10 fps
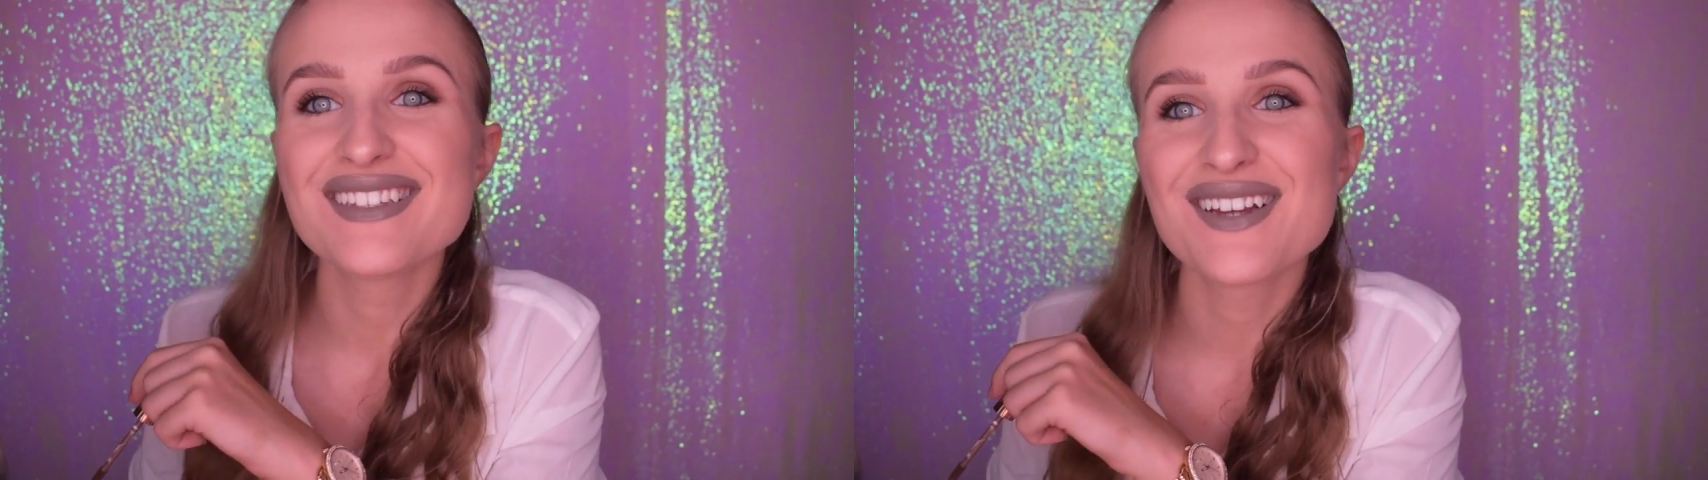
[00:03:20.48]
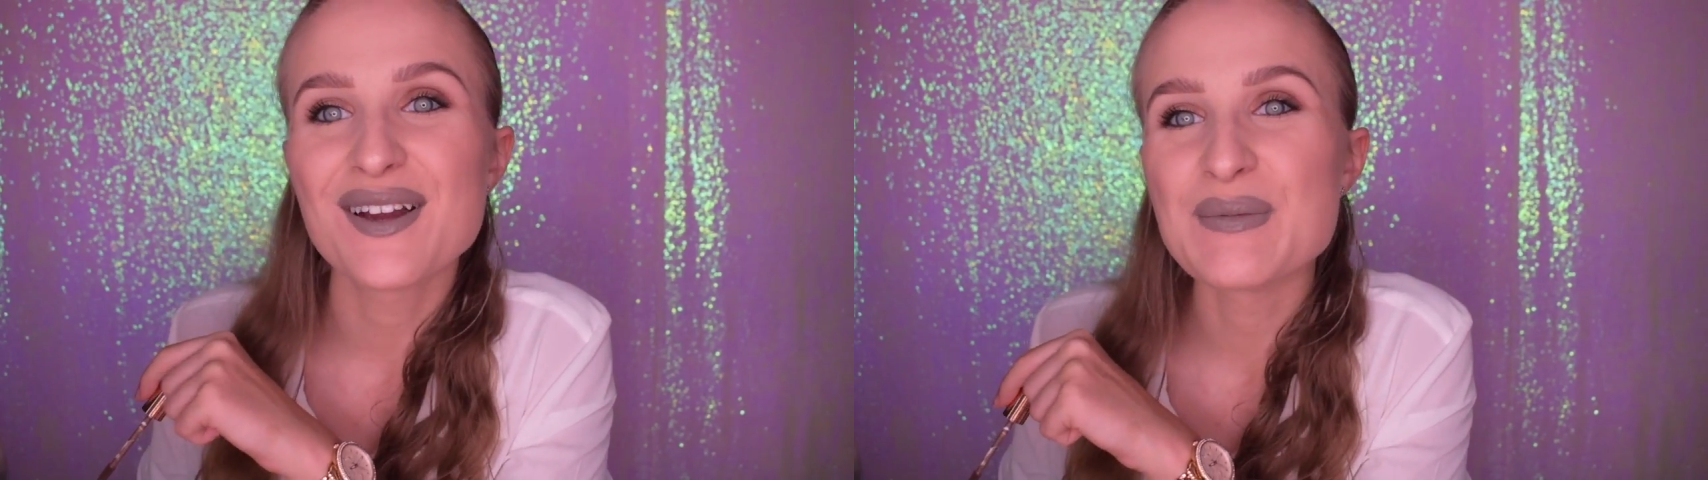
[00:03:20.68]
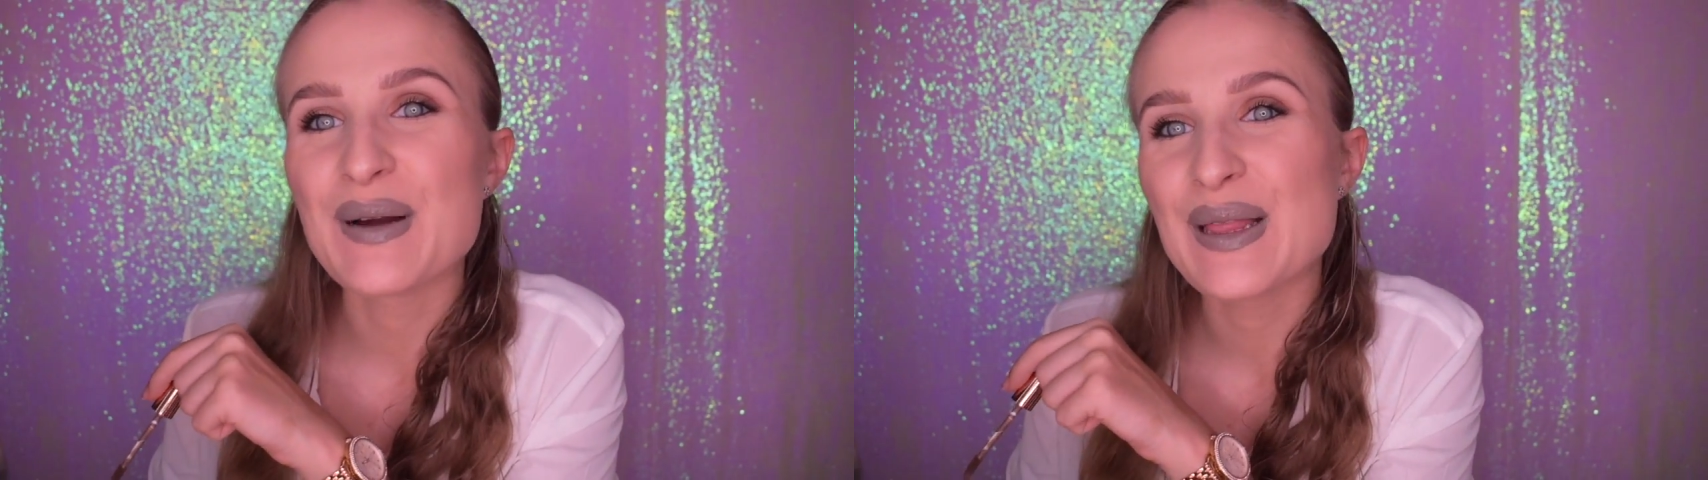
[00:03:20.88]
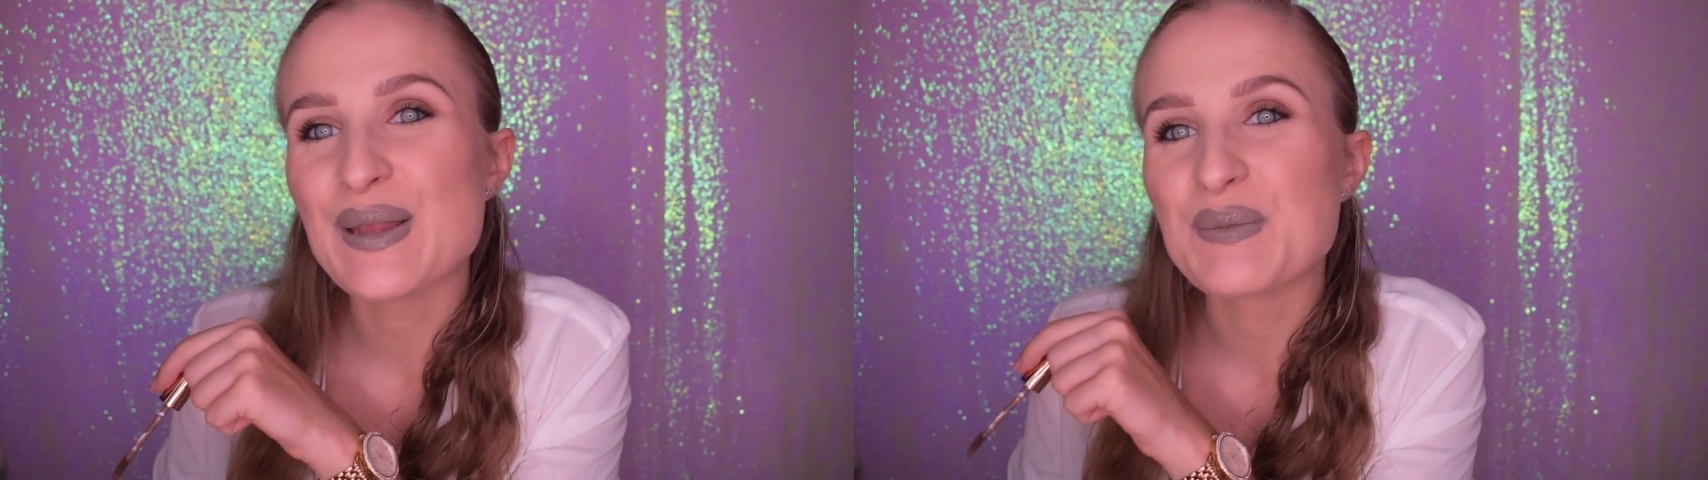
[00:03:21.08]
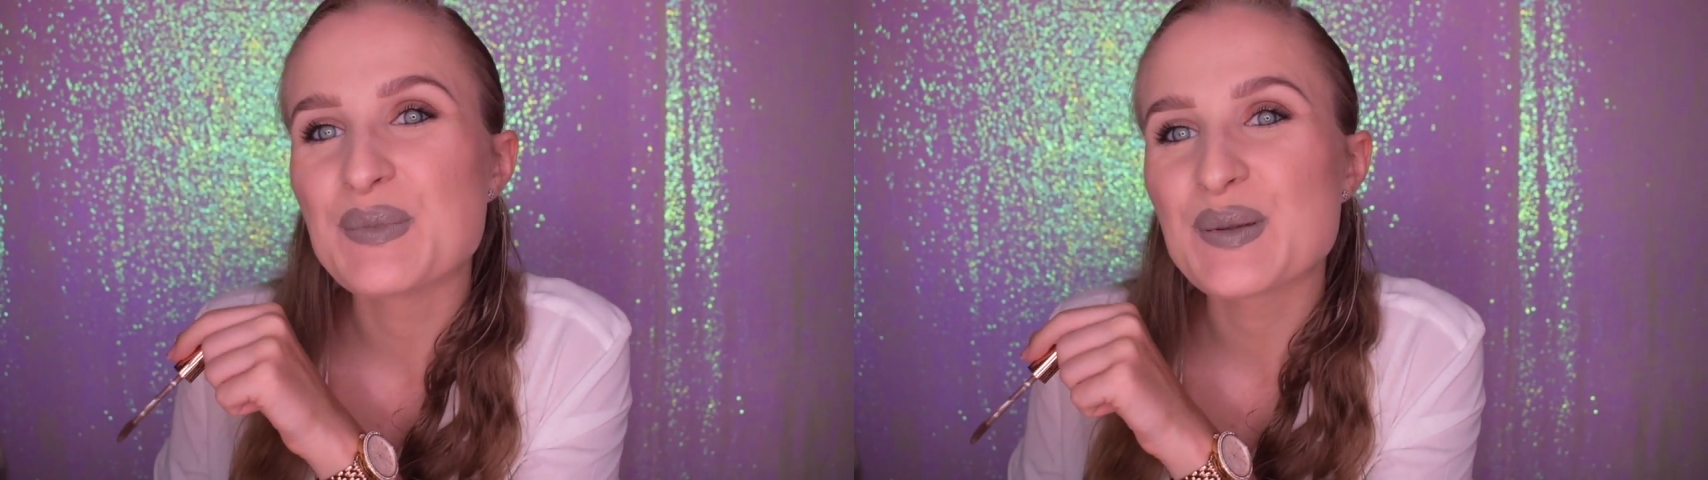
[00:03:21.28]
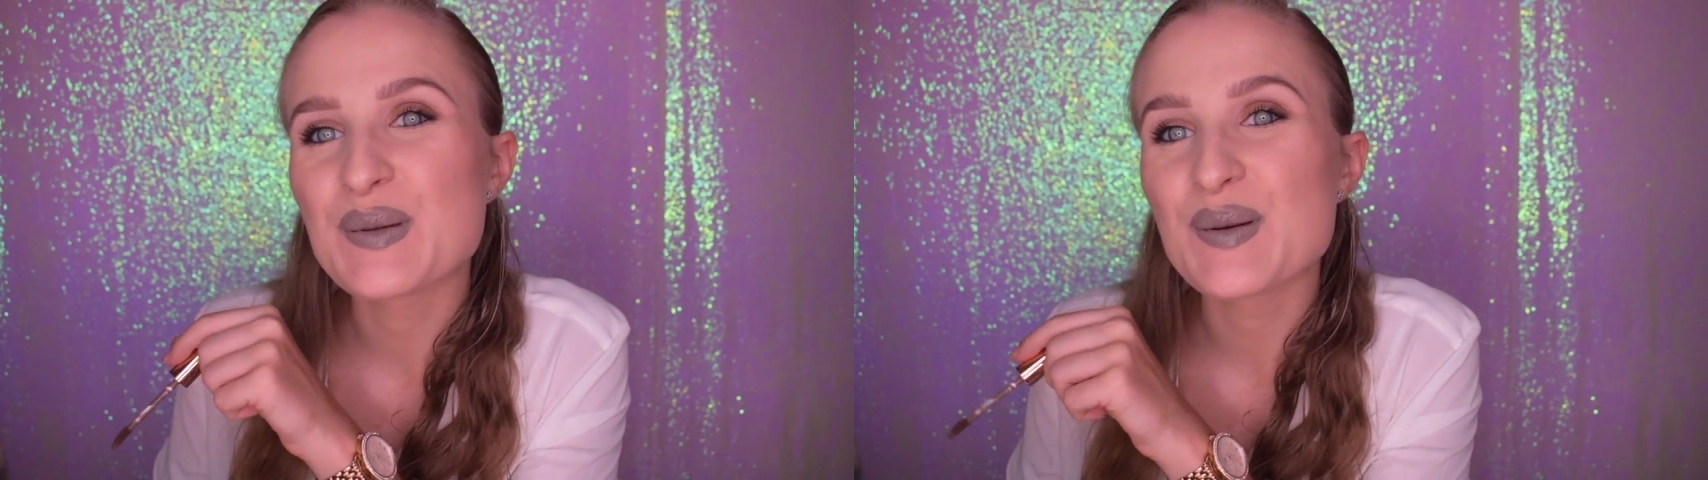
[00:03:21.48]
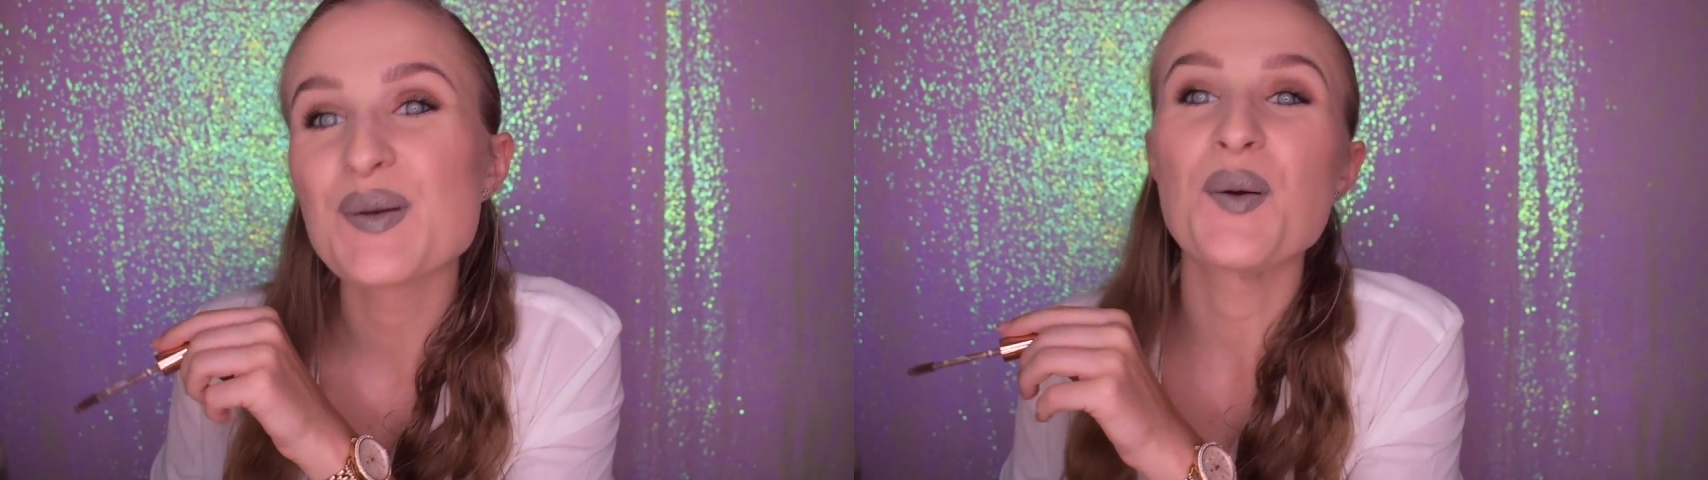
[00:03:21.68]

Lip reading: Don't my lips look